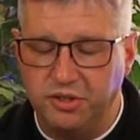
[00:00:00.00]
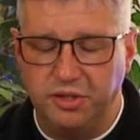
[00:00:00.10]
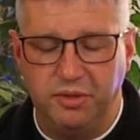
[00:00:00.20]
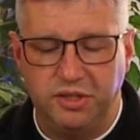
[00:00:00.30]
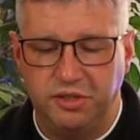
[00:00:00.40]
and
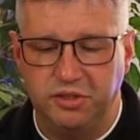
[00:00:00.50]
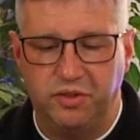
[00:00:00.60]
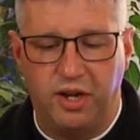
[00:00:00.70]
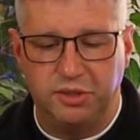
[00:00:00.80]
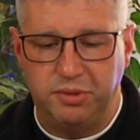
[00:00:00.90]
ministers of
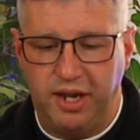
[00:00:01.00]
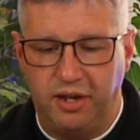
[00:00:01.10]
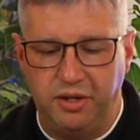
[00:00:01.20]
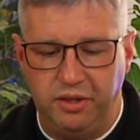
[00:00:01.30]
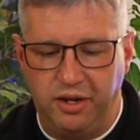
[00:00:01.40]

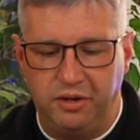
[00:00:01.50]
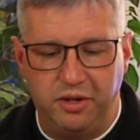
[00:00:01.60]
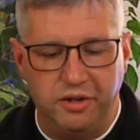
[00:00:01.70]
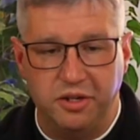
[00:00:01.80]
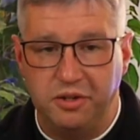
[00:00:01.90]
hospitality that are
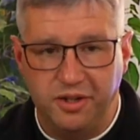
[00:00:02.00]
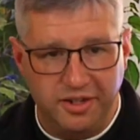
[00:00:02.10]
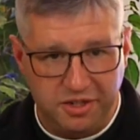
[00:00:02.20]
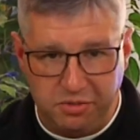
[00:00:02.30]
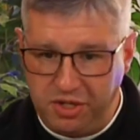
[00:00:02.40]
there
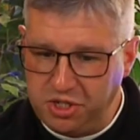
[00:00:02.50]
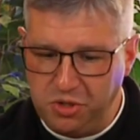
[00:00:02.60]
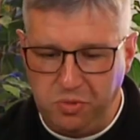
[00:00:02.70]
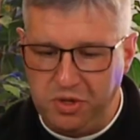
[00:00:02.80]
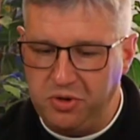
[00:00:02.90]
to greet
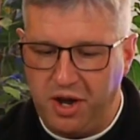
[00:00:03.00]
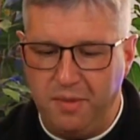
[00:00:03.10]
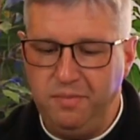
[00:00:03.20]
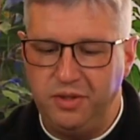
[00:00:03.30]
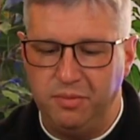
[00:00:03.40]
you when you
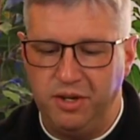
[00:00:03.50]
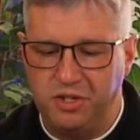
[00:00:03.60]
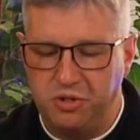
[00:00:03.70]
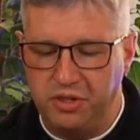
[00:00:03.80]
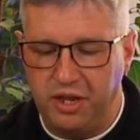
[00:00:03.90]
come, to make
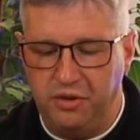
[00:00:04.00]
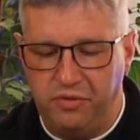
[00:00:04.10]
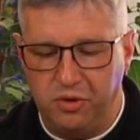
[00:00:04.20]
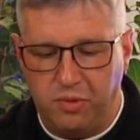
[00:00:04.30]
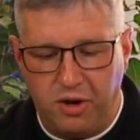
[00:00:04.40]
sure that you
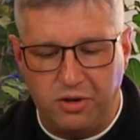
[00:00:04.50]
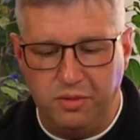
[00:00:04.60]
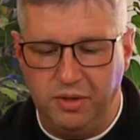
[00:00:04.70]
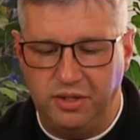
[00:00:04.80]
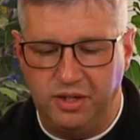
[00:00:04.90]
feel
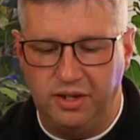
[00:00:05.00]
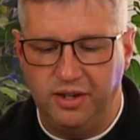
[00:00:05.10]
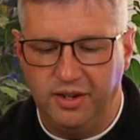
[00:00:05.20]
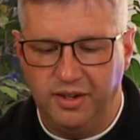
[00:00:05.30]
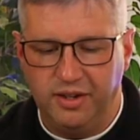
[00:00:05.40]
welcome and to
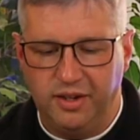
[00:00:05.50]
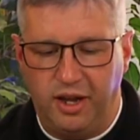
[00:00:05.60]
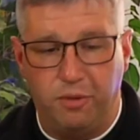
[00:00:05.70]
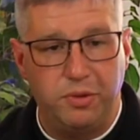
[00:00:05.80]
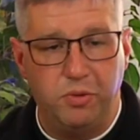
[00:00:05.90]

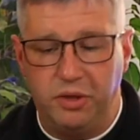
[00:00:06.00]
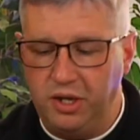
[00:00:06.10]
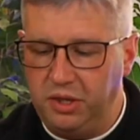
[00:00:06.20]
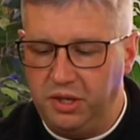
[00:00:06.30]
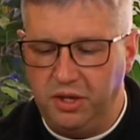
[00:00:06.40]
help you with
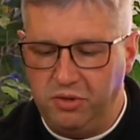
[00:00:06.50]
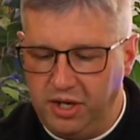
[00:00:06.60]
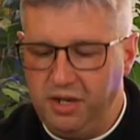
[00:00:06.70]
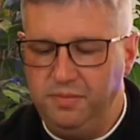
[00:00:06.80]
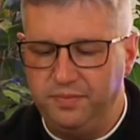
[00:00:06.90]
anything you
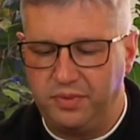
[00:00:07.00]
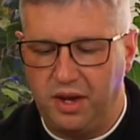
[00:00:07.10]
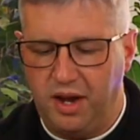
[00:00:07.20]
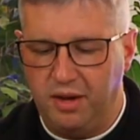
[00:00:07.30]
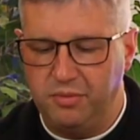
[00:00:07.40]
need
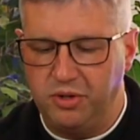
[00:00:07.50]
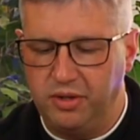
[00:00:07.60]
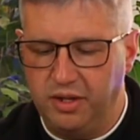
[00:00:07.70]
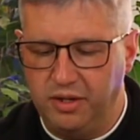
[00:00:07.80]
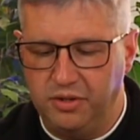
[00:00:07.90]
during
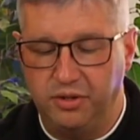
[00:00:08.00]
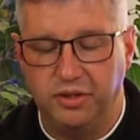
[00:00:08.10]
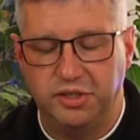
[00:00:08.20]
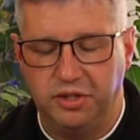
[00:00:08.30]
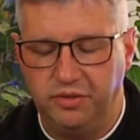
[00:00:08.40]
the
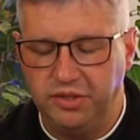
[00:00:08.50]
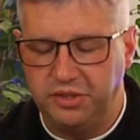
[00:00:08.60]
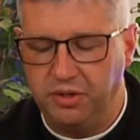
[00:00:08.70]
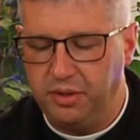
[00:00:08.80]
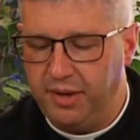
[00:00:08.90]
service,
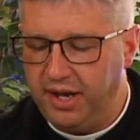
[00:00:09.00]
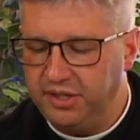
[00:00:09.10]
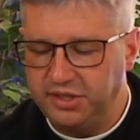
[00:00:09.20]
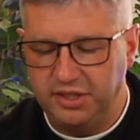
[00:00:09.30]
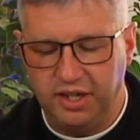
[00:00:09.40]
during the
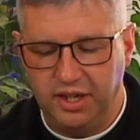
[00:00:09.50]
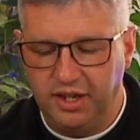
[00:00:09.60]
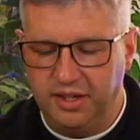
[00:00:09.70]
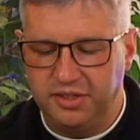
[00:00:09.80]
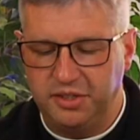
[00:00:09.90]
Mass.
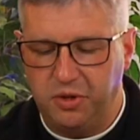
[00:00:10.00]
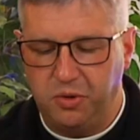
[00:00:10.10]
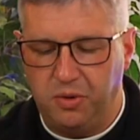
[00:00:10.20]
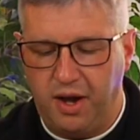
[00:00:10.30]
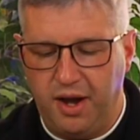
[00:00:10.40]
So,